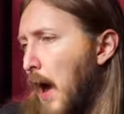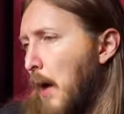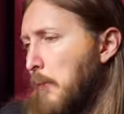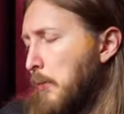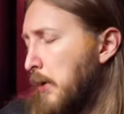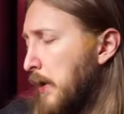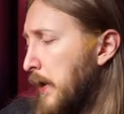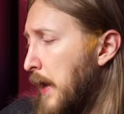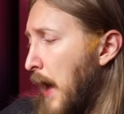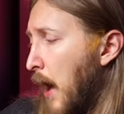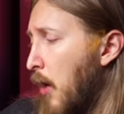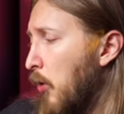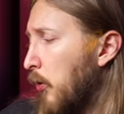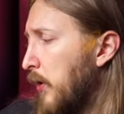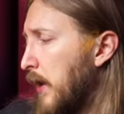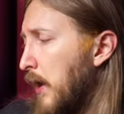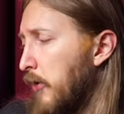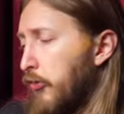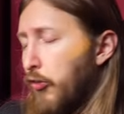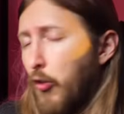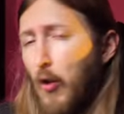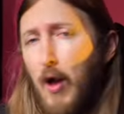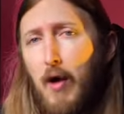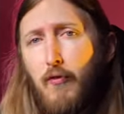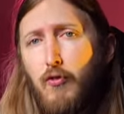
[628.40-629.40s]
I mean,
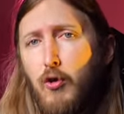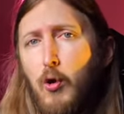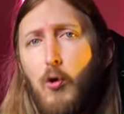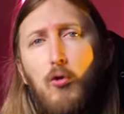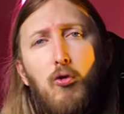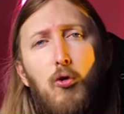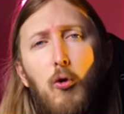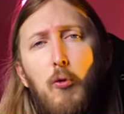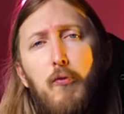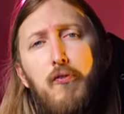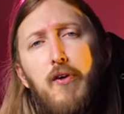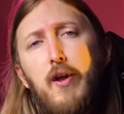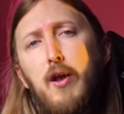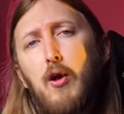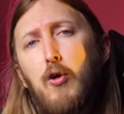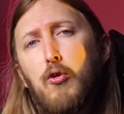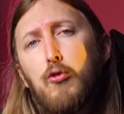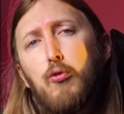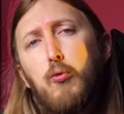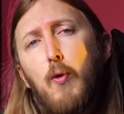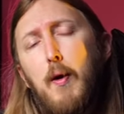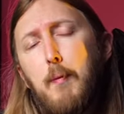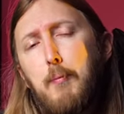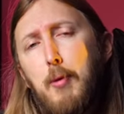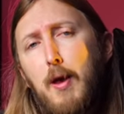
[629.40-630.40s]
nowadays you have YouTube
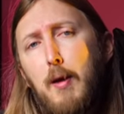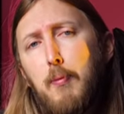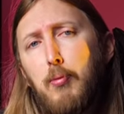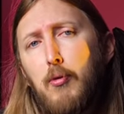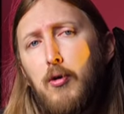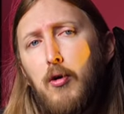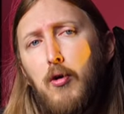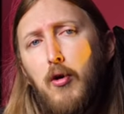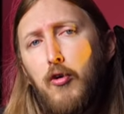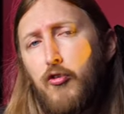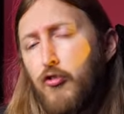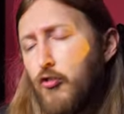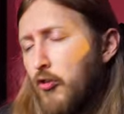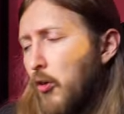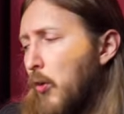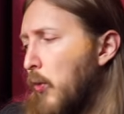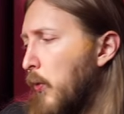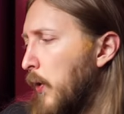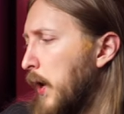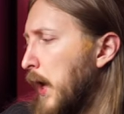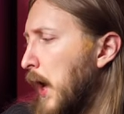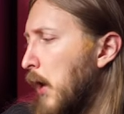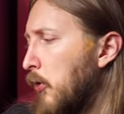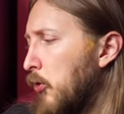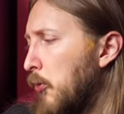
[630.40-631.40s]
videos where people are
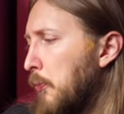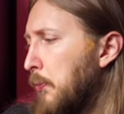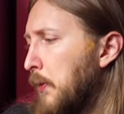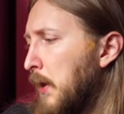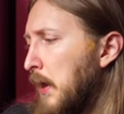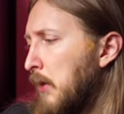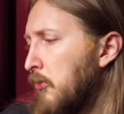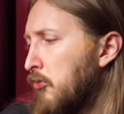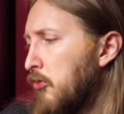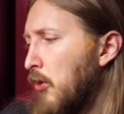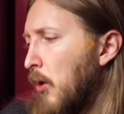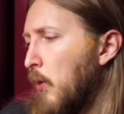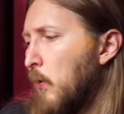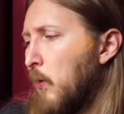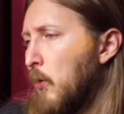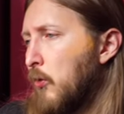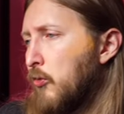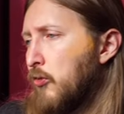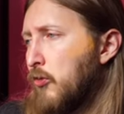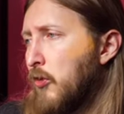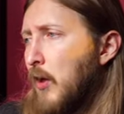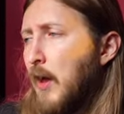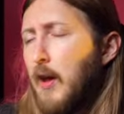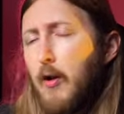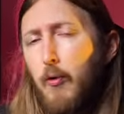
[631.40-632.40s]
showing how to play
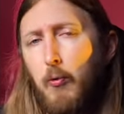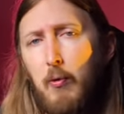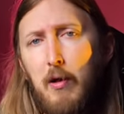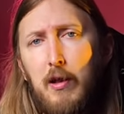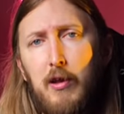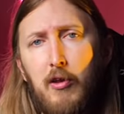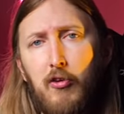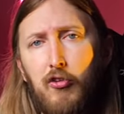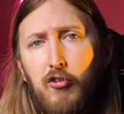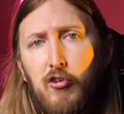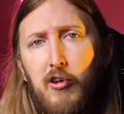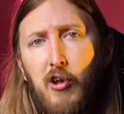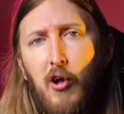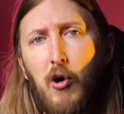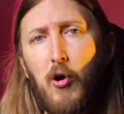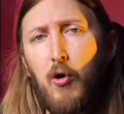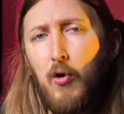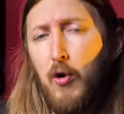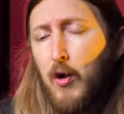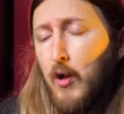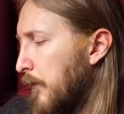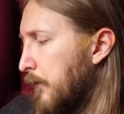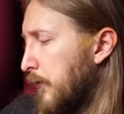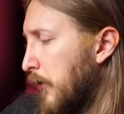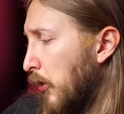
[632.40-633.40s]
solos really
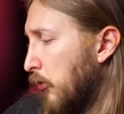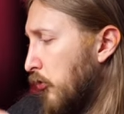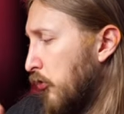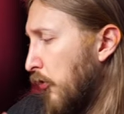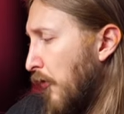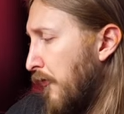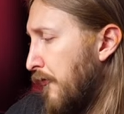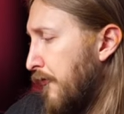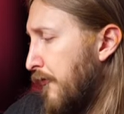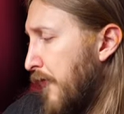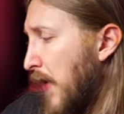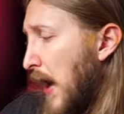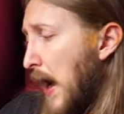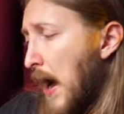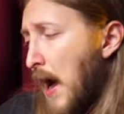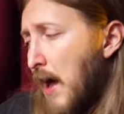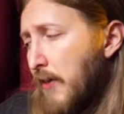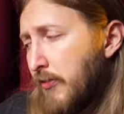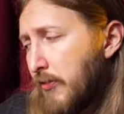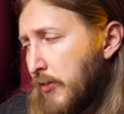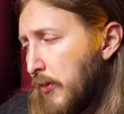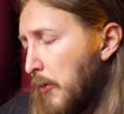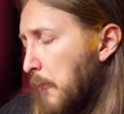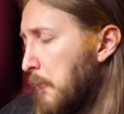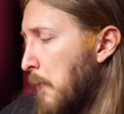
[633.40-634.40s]
slow. There's a
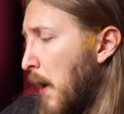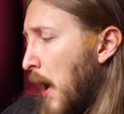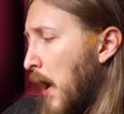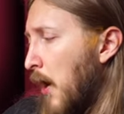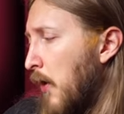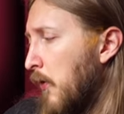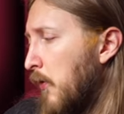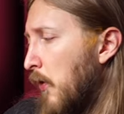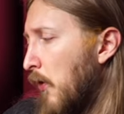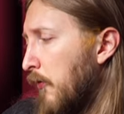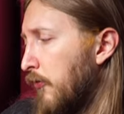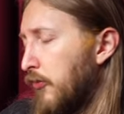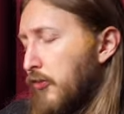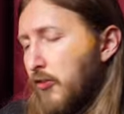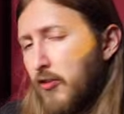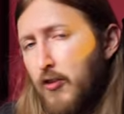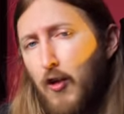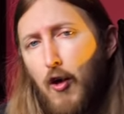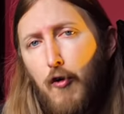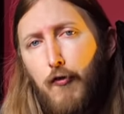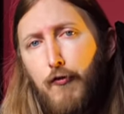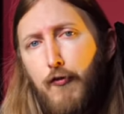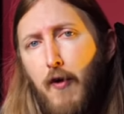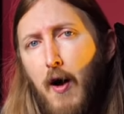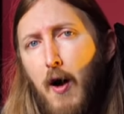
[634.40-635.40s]
vast amount of
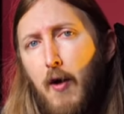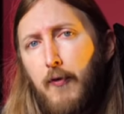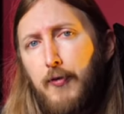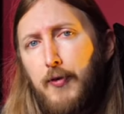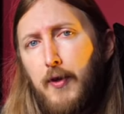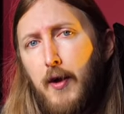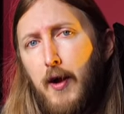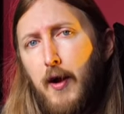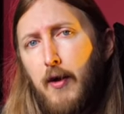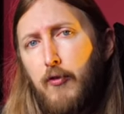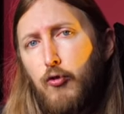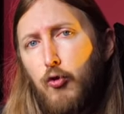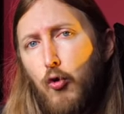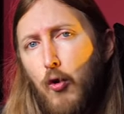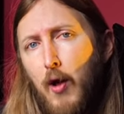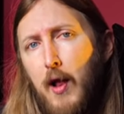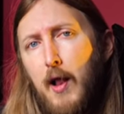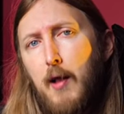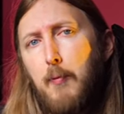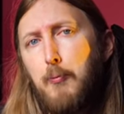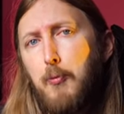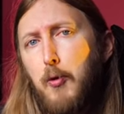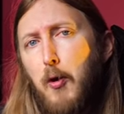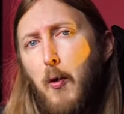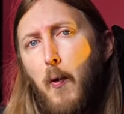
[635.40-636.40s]
stuff out there to
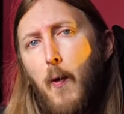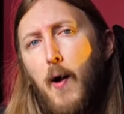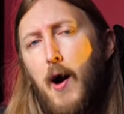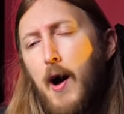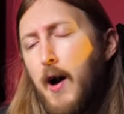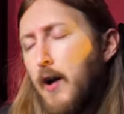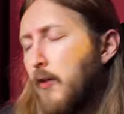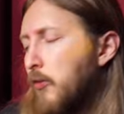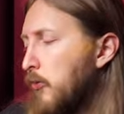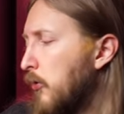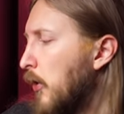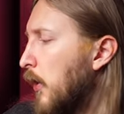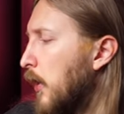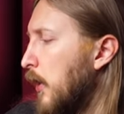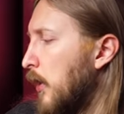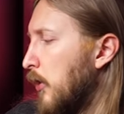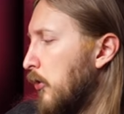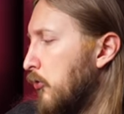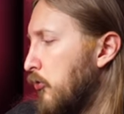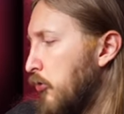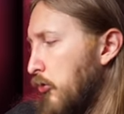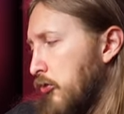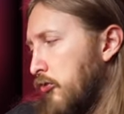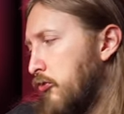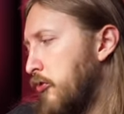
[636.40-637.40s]
help you out.
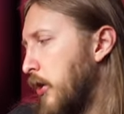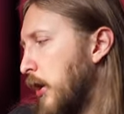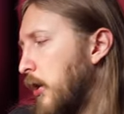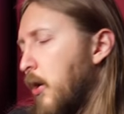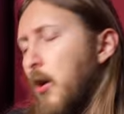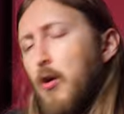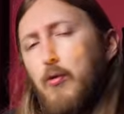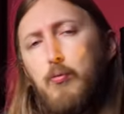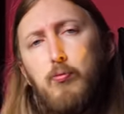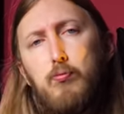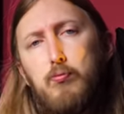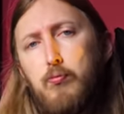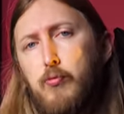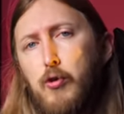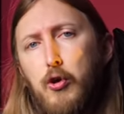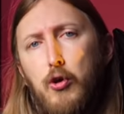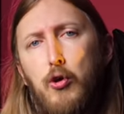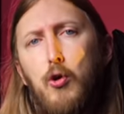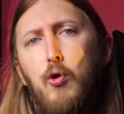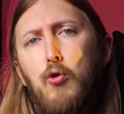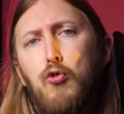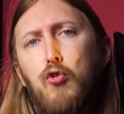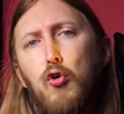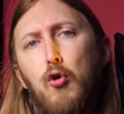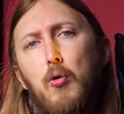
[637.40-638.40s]
Just check on
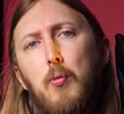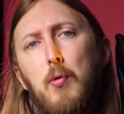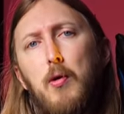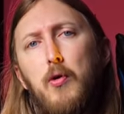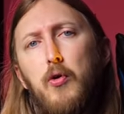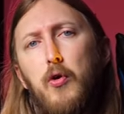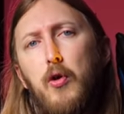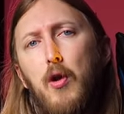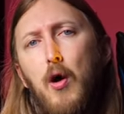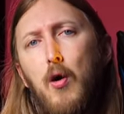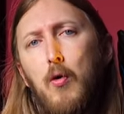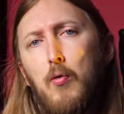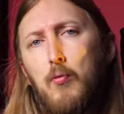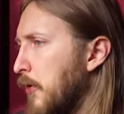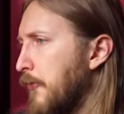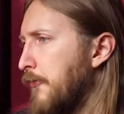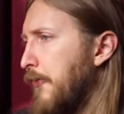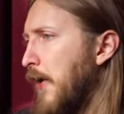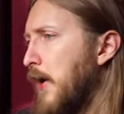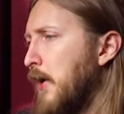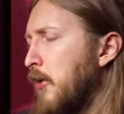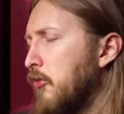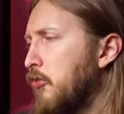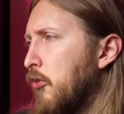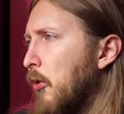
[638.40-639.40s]
YouTube, you know.
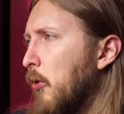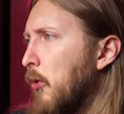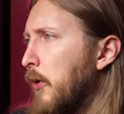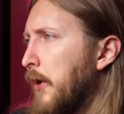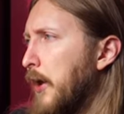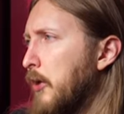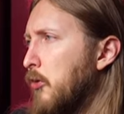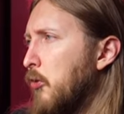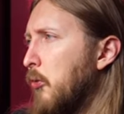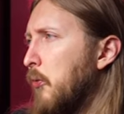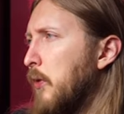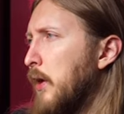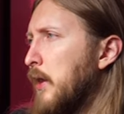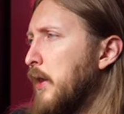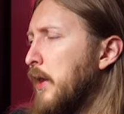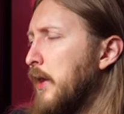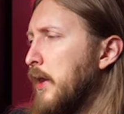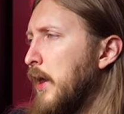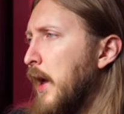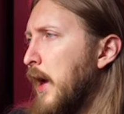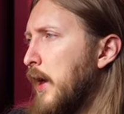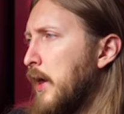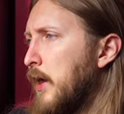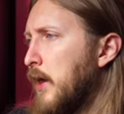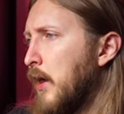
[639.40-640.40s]
Find a solo that you really
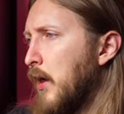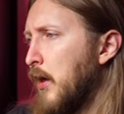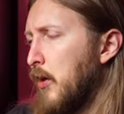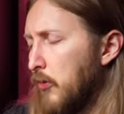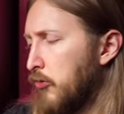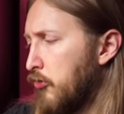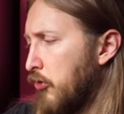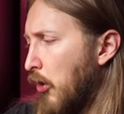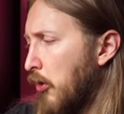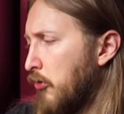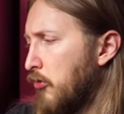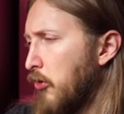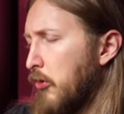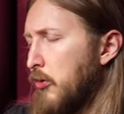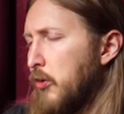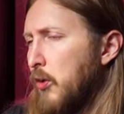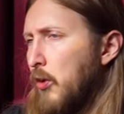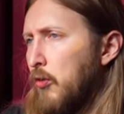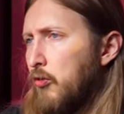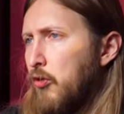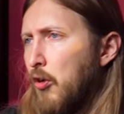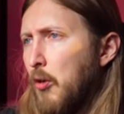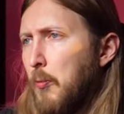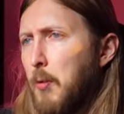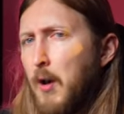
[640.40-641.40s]
like, search on
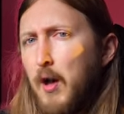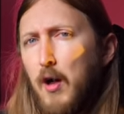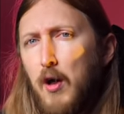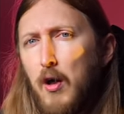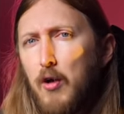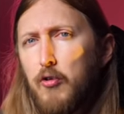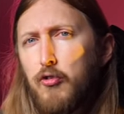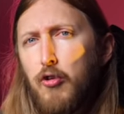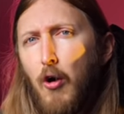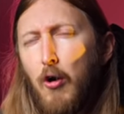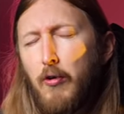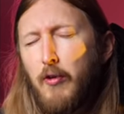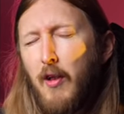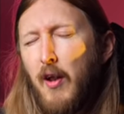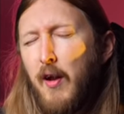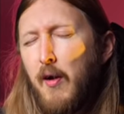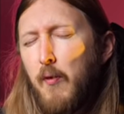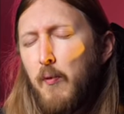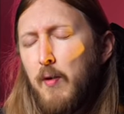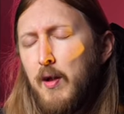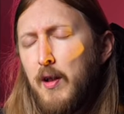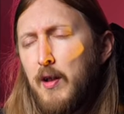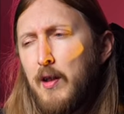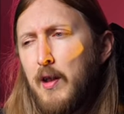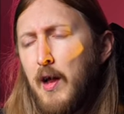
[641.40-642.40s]
YouTube, song that I
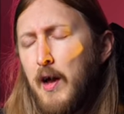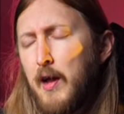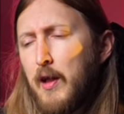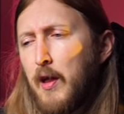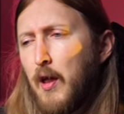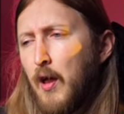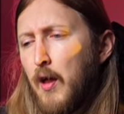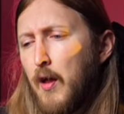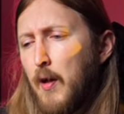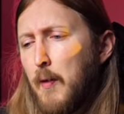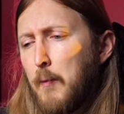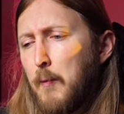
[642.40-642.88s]
really like,